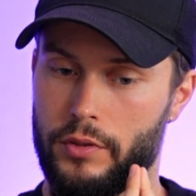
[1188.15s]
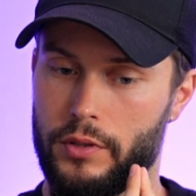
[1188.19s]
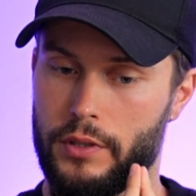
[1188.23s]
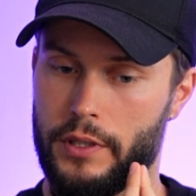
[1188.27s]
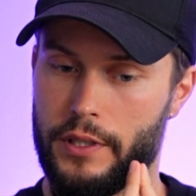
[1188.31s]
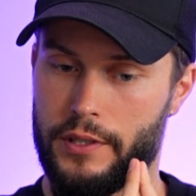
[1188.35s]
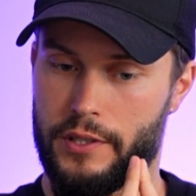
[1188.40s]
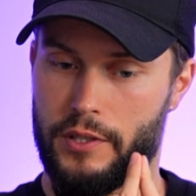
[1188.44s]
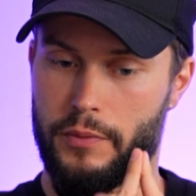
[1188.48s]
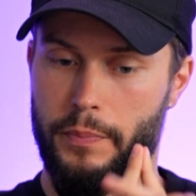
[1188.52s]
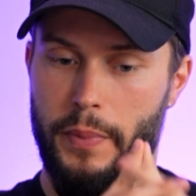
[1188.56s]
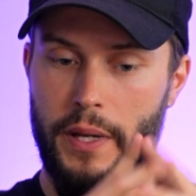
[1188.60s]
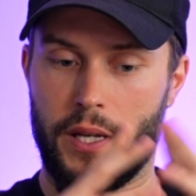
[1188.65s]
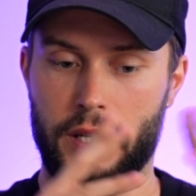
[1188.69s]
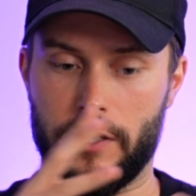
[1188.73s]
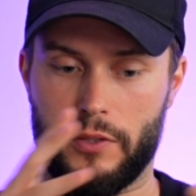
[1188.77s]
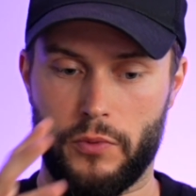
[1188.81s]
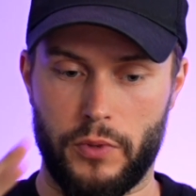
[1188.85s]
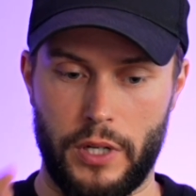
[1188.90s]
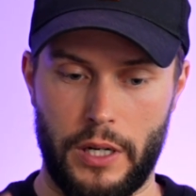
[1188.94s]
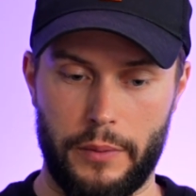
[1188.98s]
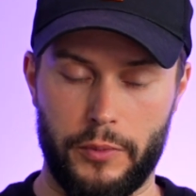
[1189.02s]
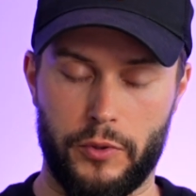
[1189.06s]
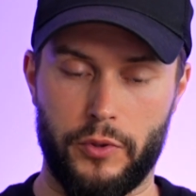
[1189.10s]
the space
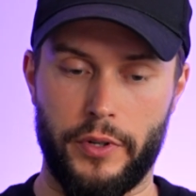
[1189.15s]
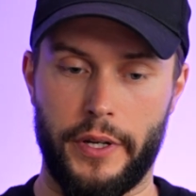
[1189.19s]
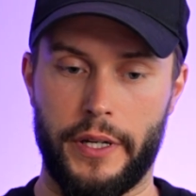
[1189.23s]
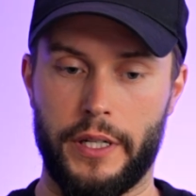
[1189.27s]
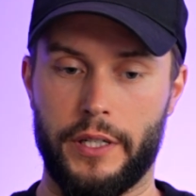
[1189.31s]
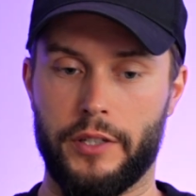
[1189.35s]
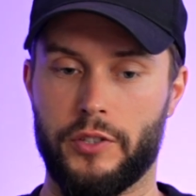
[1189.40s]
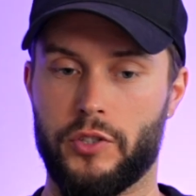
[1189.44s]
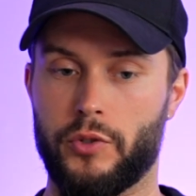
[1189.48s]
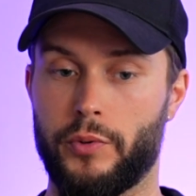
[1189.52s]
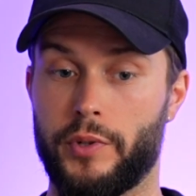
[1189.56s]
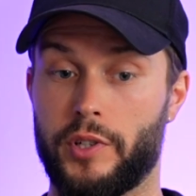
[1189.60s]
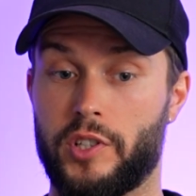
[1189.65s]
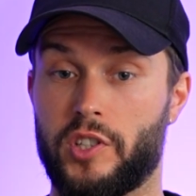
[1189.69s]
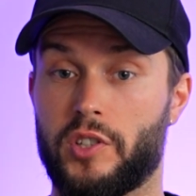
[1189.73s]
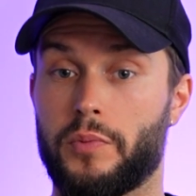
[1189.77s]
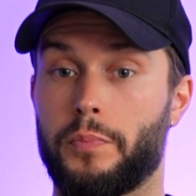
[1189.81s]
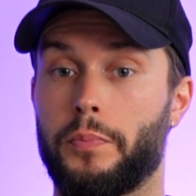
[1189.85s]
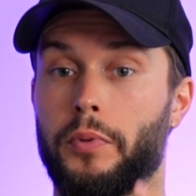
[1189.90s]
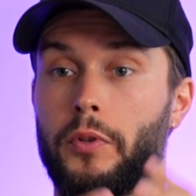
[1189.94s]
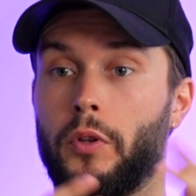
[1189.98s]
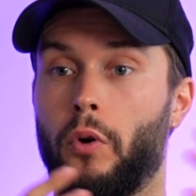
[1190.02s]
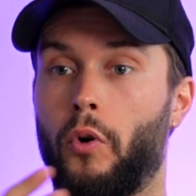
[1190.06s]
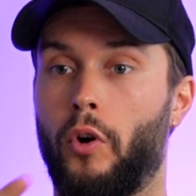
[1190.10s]
where I'm creating to
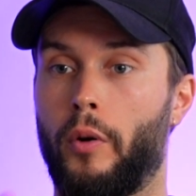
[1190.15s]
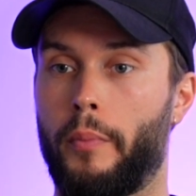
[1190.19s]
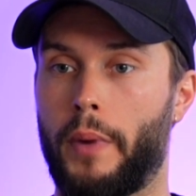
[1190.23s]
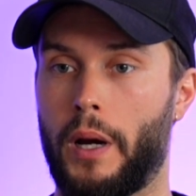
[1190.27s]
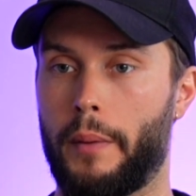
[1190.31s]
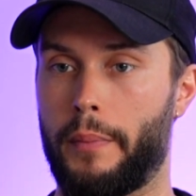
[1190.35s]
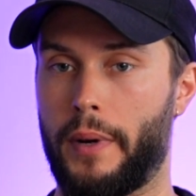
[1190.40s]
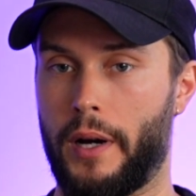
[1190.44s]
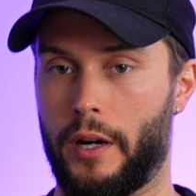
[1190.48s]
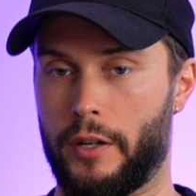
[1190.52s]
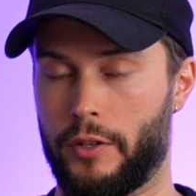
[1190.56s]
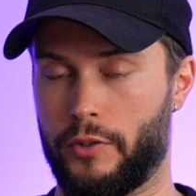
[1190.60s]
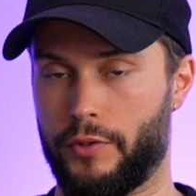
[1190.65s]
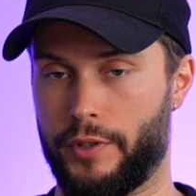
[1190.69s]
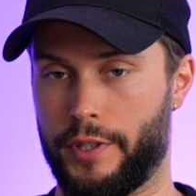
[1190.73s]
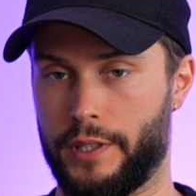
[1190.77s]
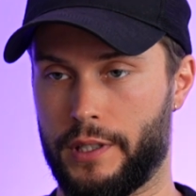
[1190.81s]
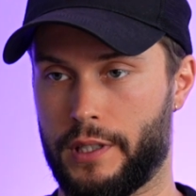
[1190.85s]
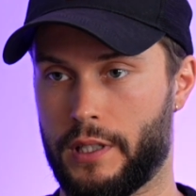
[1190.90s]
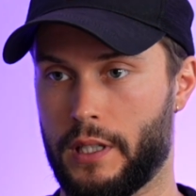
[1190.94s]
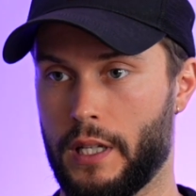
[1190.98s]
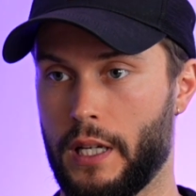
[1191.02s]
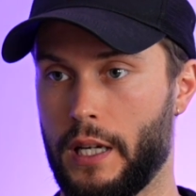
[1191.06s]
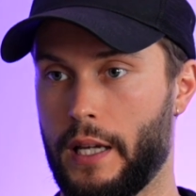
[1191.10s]
explore my
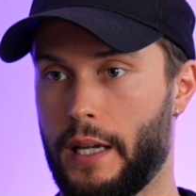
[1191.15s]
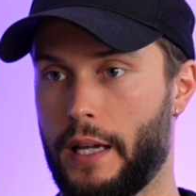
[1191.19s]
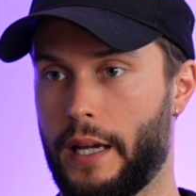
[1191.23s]
boundaries.